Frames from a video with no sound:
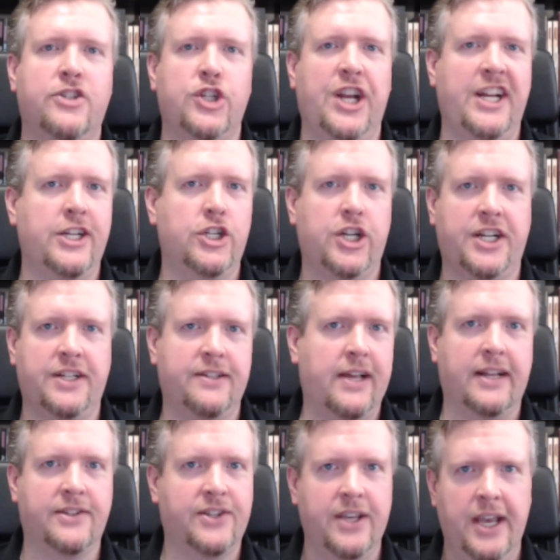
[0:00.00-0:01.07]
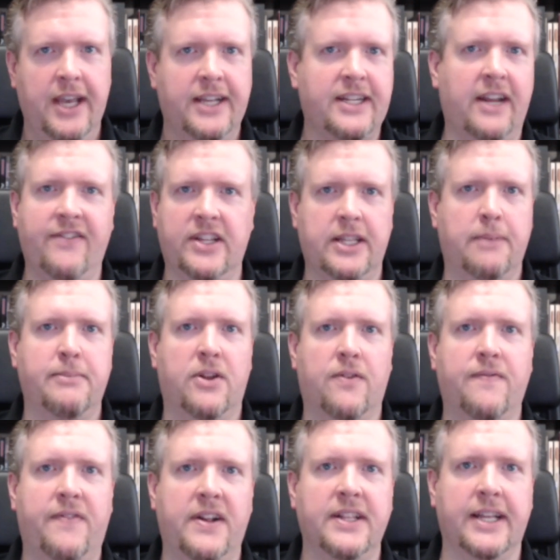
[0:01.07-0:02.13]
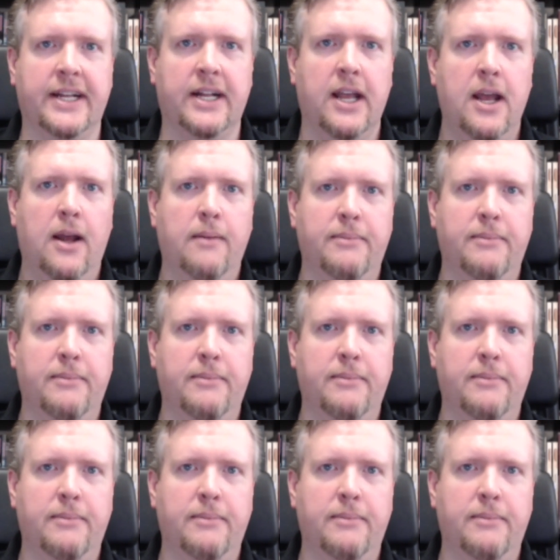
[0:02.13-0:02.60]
changing that's giving them their feeling,